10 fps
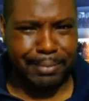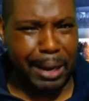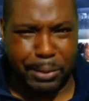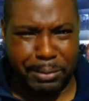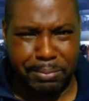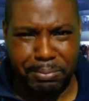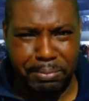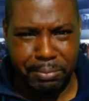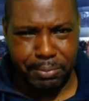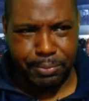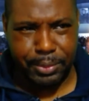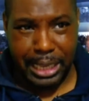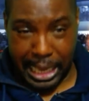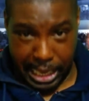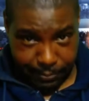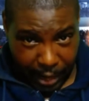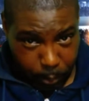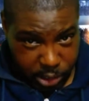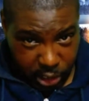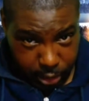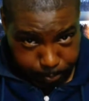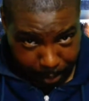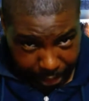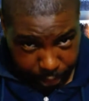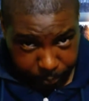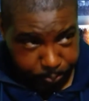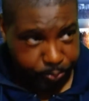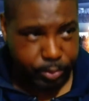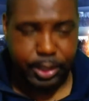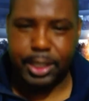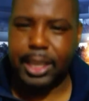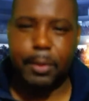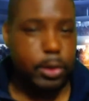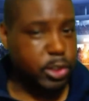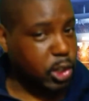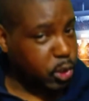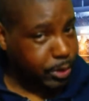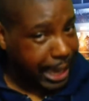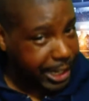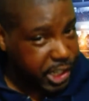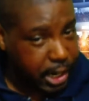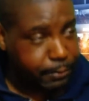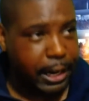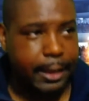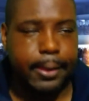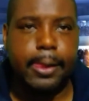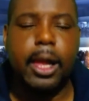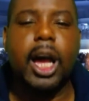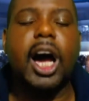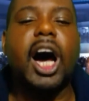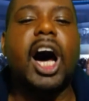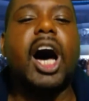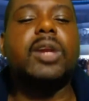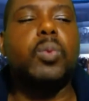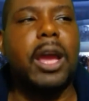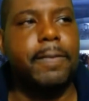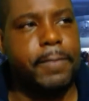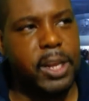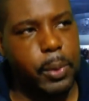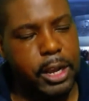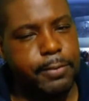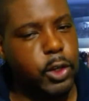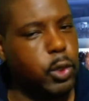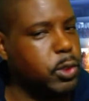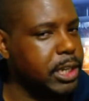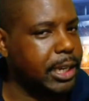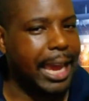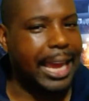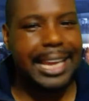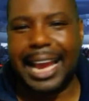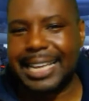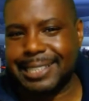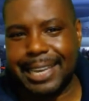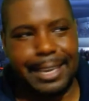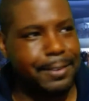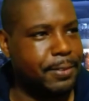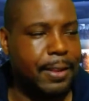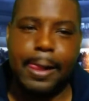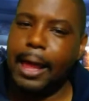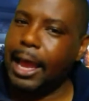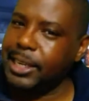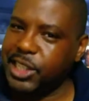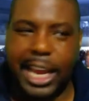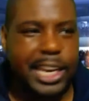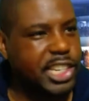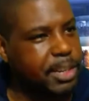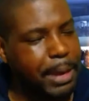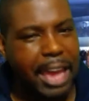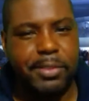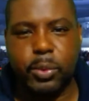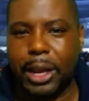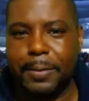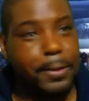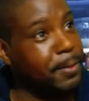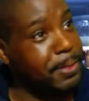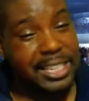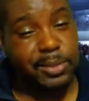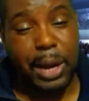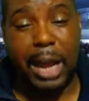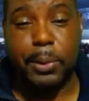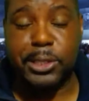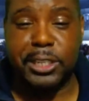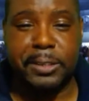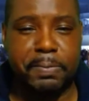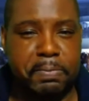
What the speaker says: I wouldn't. If I were Tony Bellew, if I was going to do a cash-out fight, I'd wait for the winner of Usyk and Gasayev and challenge him at heavyweight. That's what I would do.